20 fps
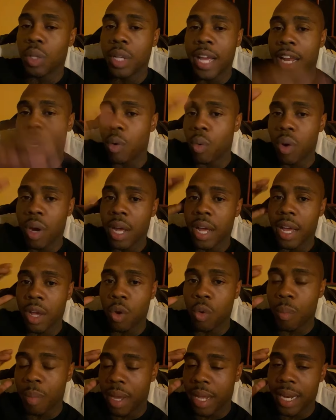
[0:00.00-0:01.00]
anyone
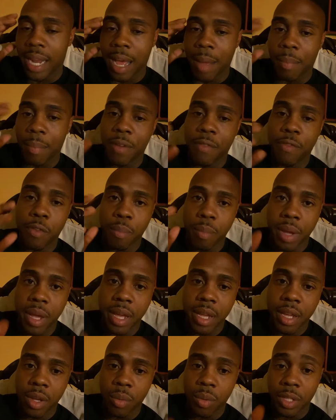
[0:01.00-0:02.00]
who may not be
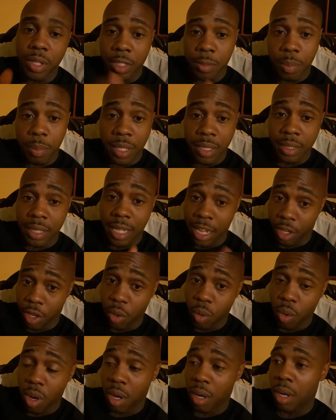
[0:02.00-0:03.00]
familiar with this place like
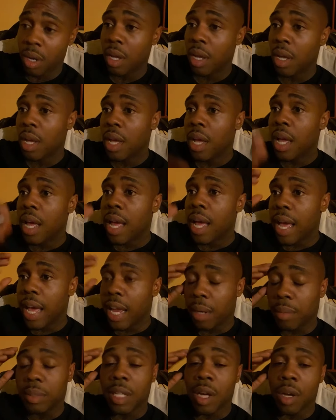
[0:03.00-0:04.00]
you are, and
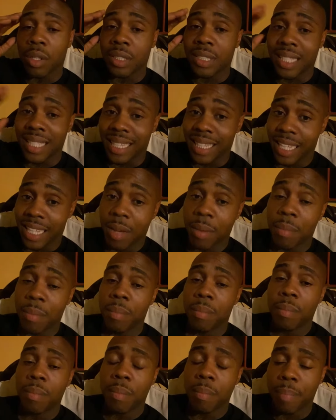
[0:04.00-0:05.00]
I'm talking to
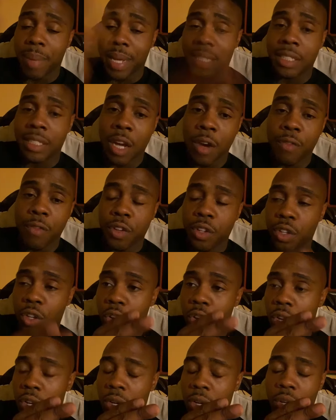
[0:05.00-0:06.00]
them based off of
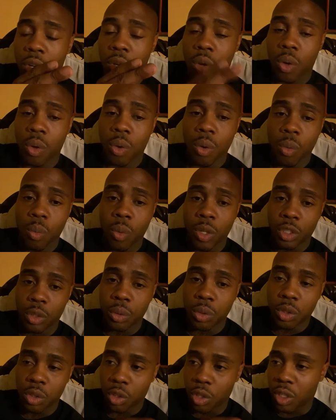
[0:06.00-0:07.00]
your
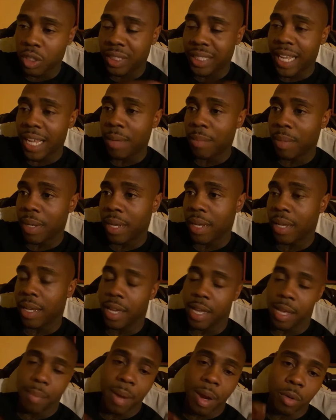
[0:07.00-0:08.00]
statement
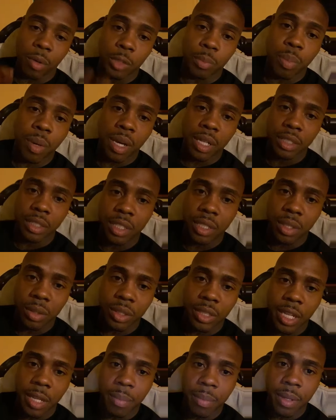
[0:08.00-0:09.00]
and my response to your
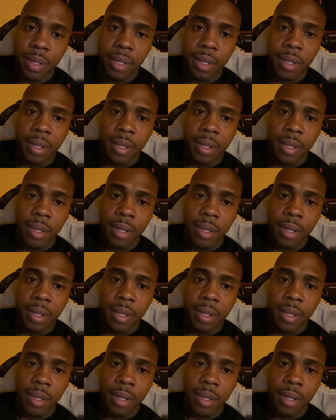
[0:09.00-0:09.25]
statement.